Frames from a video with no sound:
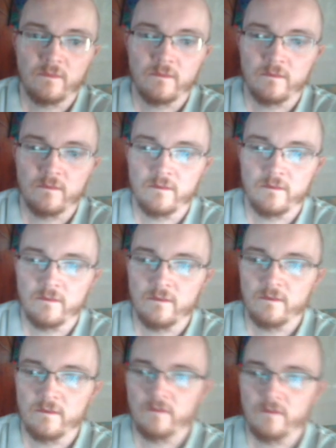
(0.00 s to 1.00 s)

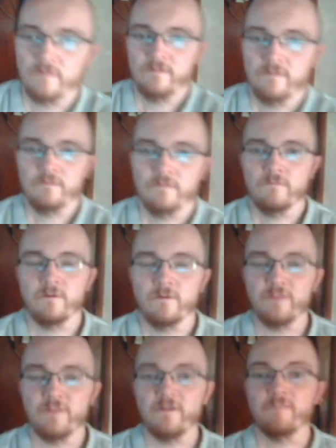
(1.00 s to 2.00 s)

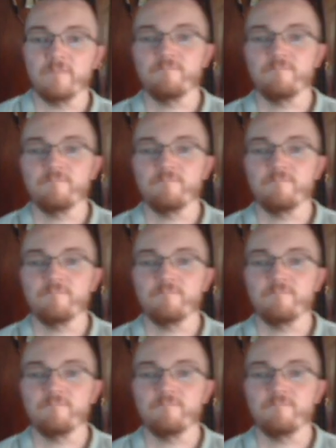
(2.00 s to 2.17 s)
Right there.